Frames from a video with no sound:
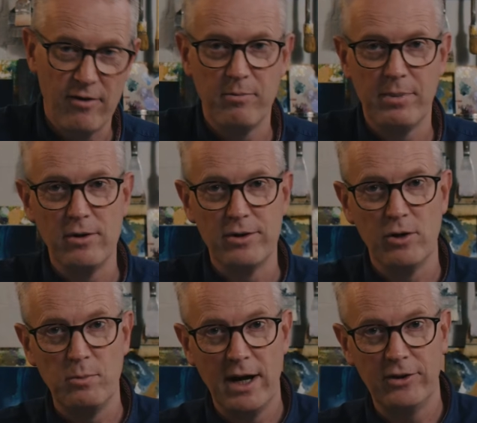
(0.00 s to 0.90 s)
both
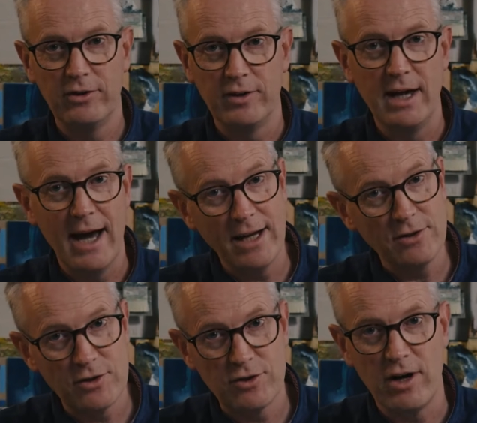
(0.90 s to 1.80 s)
opacity and
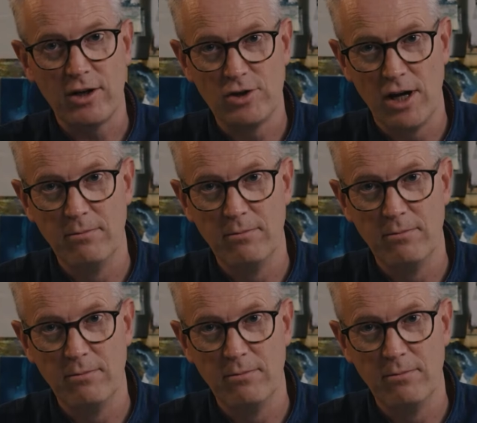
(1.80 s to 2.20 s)
structure.